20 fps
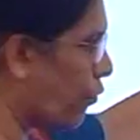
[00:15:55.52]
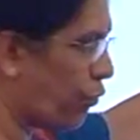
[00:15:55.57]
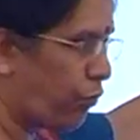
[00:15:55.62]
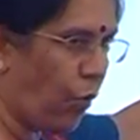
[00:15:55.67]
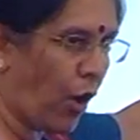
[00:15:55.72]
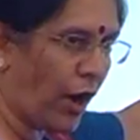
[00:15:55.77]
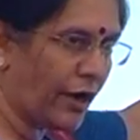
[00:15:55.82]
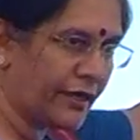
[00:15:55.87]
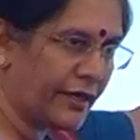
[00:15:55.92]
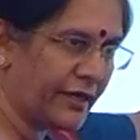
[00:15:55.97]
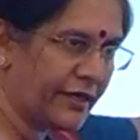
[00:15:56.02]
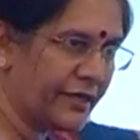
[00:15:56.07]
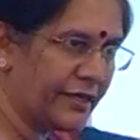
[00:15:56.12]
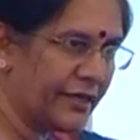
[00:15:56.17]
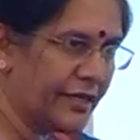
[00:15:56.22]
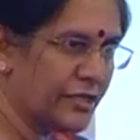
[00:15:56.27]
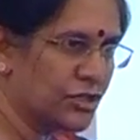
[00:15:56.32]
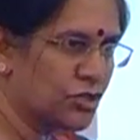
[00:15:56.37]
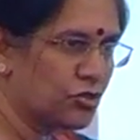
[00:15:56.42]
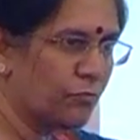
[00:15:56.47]
what it
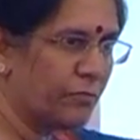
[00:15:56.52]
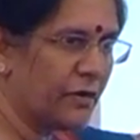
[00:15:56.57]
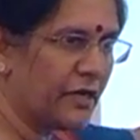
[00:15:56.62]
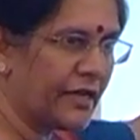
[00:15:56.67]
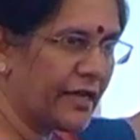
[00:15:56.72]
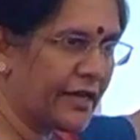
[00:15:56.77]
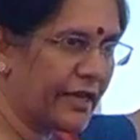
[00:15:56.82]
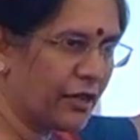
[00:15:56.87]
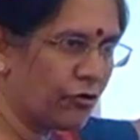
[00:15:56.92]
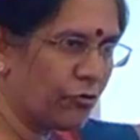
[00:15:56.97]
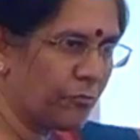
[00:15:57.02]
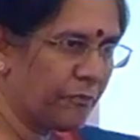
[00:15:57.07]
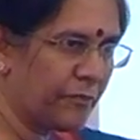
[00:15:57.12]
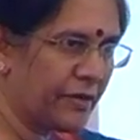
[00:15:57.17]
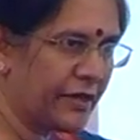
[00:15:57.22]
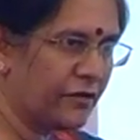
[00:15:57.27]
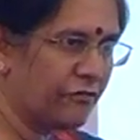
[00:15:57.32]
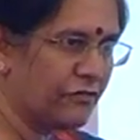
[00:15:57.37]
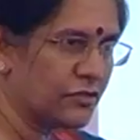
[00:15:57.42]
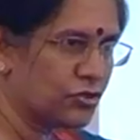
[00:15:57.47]
needs to build an
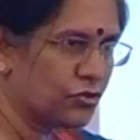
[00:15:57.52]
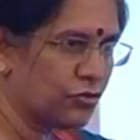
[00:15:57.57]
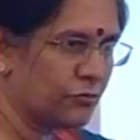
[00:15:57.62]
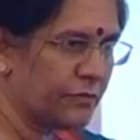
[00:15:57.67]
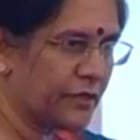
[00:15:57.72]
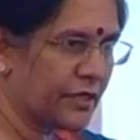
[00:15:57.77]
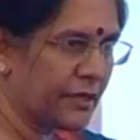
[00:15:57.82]
equipment which should be